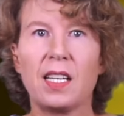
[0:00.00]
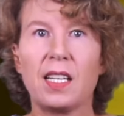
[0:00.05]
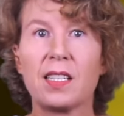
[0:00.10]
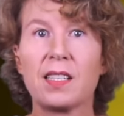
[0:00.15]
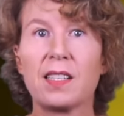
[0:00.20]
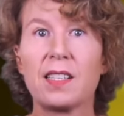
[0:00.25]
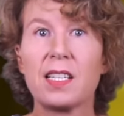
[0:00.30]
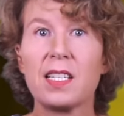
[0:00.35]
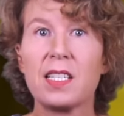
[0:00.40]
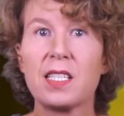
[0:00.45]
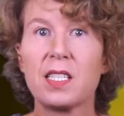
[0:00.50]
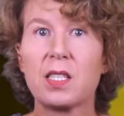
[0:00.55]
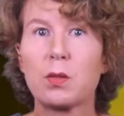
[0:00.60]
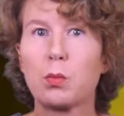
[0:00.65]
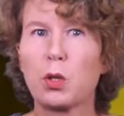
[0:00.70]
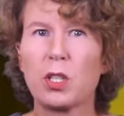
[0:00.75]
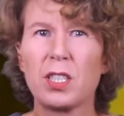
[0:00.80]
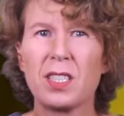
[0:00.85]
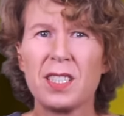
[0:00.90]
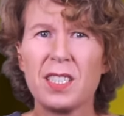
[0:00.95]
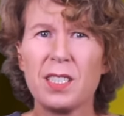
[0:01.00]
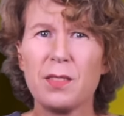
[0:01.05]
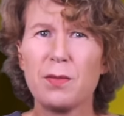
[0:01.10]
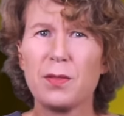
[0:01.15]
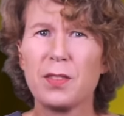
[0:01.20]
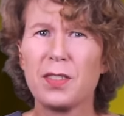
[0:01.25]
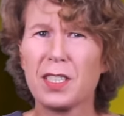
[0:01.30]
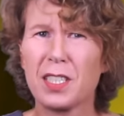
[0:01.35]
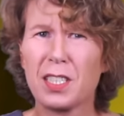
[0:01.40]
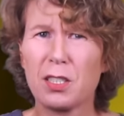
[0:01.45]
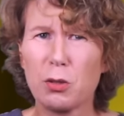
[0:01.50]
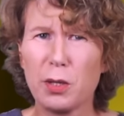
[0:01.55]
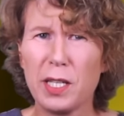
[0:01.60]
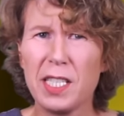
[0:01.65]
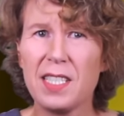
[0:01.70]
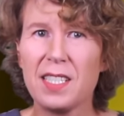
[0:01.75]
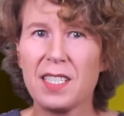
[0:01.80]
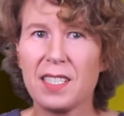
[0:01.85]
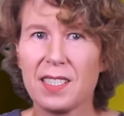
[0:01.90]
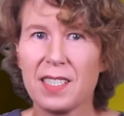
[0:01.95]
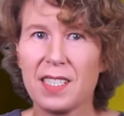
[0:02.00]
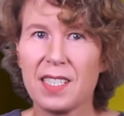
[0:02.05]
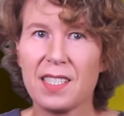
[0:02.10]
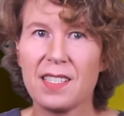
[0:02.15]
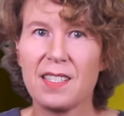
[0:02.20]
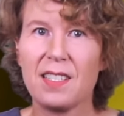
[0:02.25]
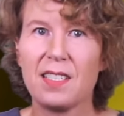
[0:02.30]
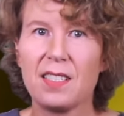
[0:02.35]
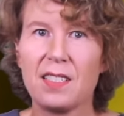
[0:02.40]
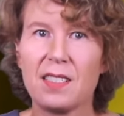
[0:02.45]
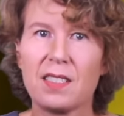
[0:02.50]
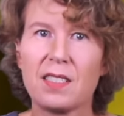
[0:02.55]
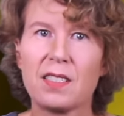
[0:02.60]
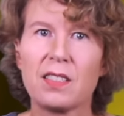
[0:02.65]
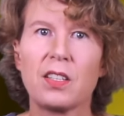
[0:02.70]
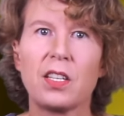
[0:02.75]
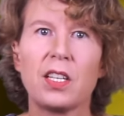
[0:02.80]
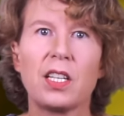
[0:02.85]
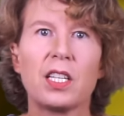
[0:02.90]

And these weren't even the craziest ideas.